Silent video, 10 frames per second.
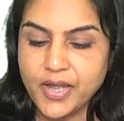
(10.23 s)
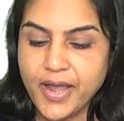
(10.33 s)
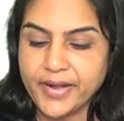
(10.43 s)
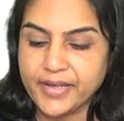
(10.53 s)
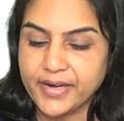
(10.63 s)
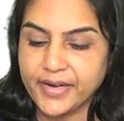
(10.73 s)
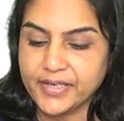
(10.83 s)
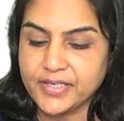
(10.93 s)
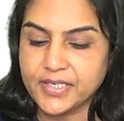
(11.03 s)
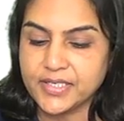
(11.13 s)
And
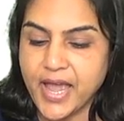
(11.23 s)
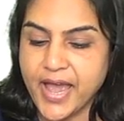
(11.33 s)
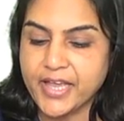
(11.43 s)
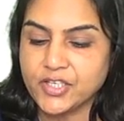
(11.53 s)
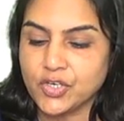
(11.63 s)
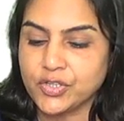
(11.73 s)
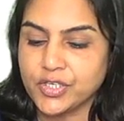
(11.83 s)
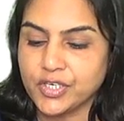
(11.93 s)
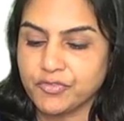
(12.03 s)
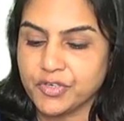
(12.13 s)
creditors as on
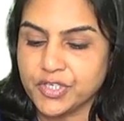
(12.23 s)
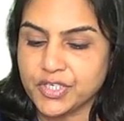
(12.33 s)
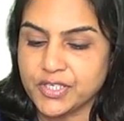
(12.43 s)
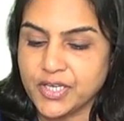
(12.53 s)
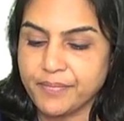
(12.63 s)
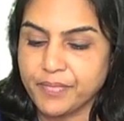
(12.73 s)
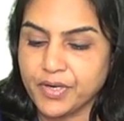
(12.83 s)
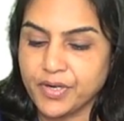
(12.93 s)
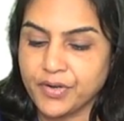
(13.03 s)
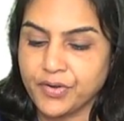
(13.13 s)
31st
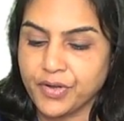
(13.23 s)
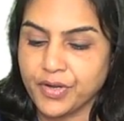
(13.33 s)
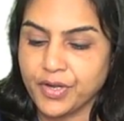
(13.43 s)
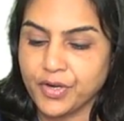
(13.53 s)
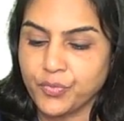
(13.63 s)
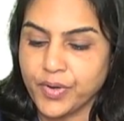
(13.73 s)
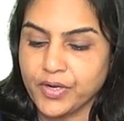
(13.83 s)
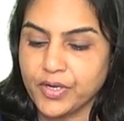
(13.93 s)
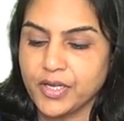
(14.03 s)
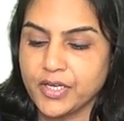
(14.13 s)
December year
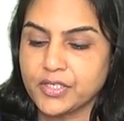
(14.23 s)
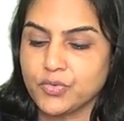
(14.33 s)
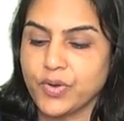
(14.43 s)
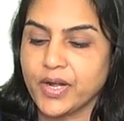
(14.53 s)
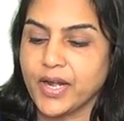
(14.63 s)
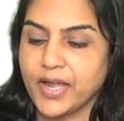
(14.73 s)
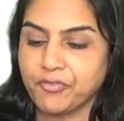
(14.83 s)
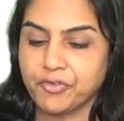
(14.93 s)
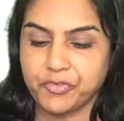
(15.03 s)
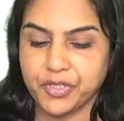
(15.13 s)
1 is
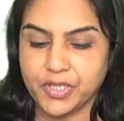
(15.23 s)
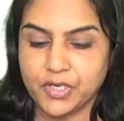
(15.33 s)
1,50,000.